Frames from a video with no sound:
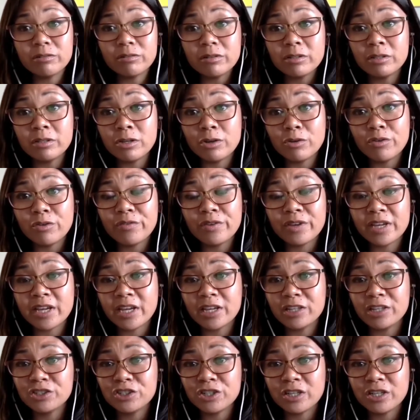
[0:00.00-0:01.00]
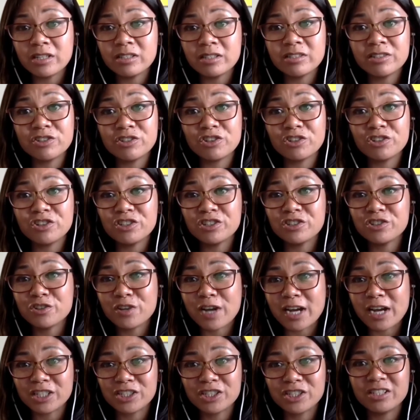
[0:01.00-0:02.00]
notifications and your
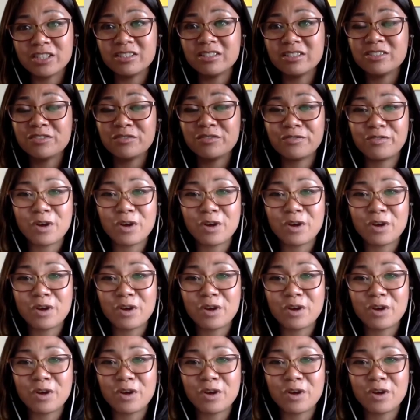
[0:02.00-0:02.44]
distractions,